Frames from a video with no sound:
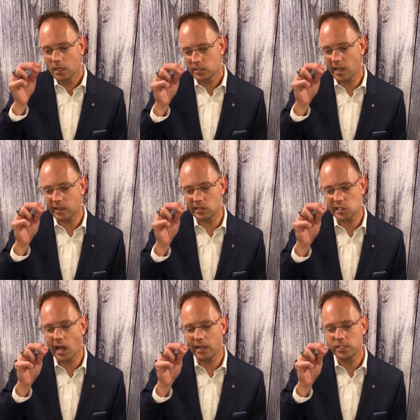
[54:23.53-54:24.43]
taking a
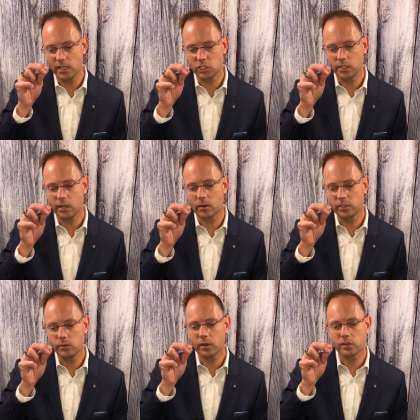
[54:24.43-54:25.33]
side tangent here,
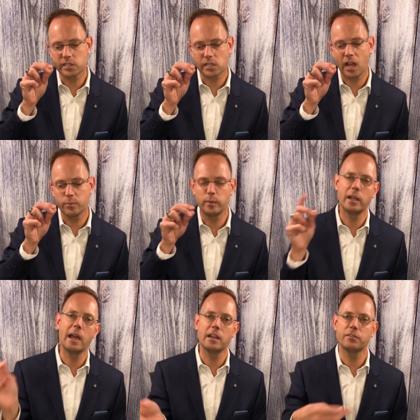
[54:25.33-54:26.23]
but you hear all this hype about
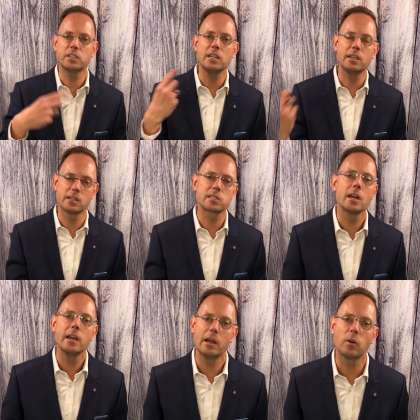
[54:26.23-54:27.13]
NFTs
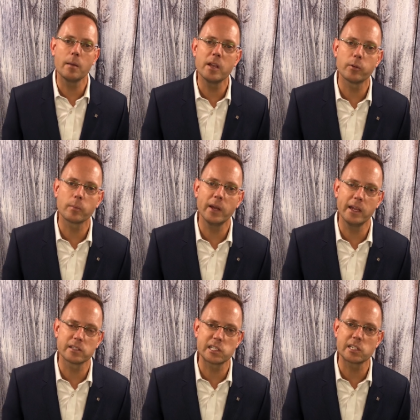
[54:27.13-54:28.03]
and why people are
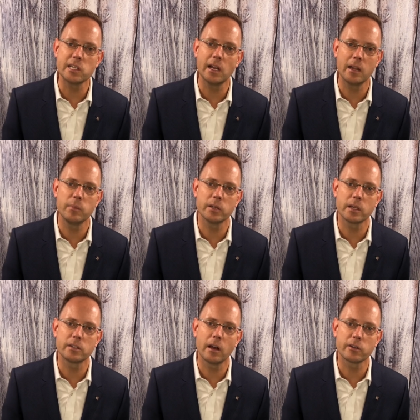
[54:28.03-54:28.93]
paying $69
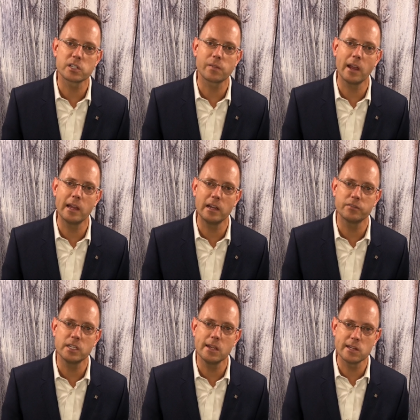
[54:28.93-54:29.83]
million for
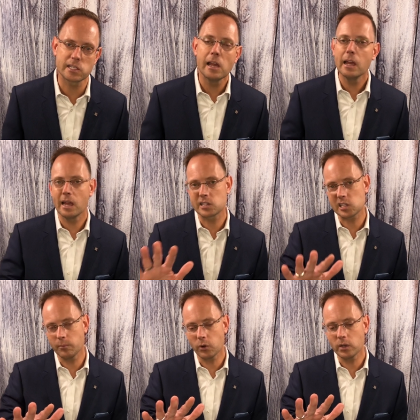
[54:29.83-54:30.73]
NFTs. At
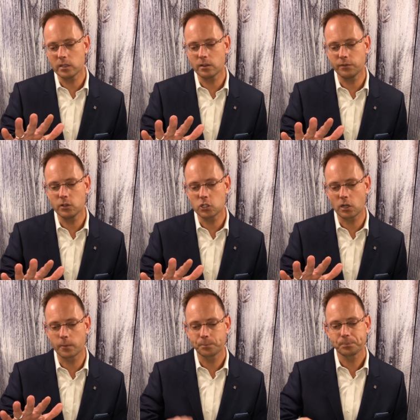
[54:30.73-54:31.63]
some point in the
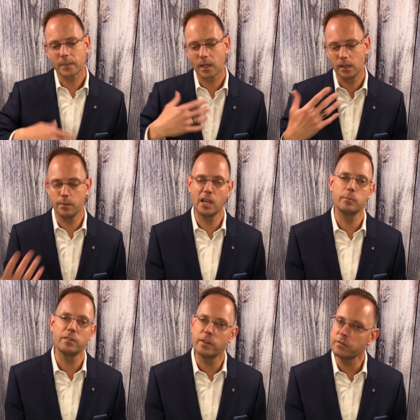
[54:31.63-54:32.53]
future, it may
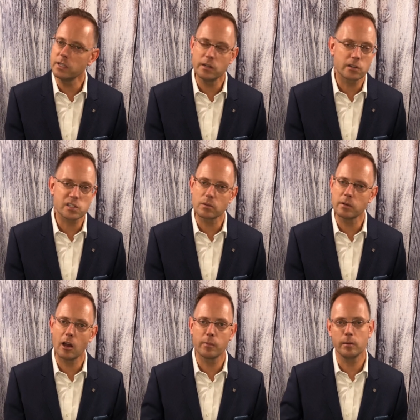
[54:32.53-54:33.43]
be 50 years from
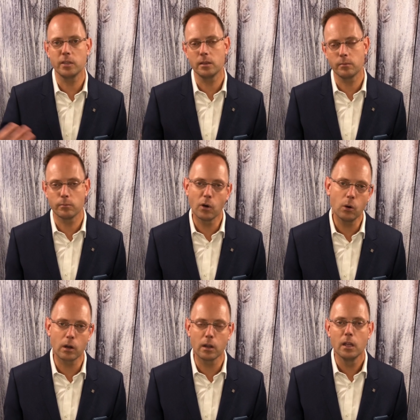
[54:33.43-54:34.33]
now, maybe
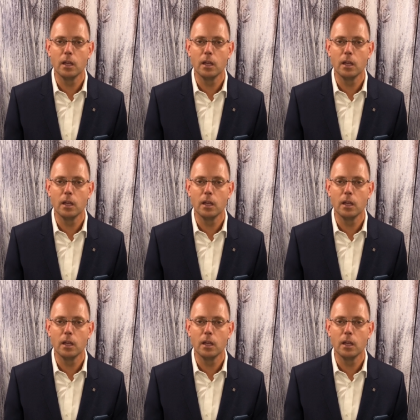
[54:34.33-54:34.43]
more,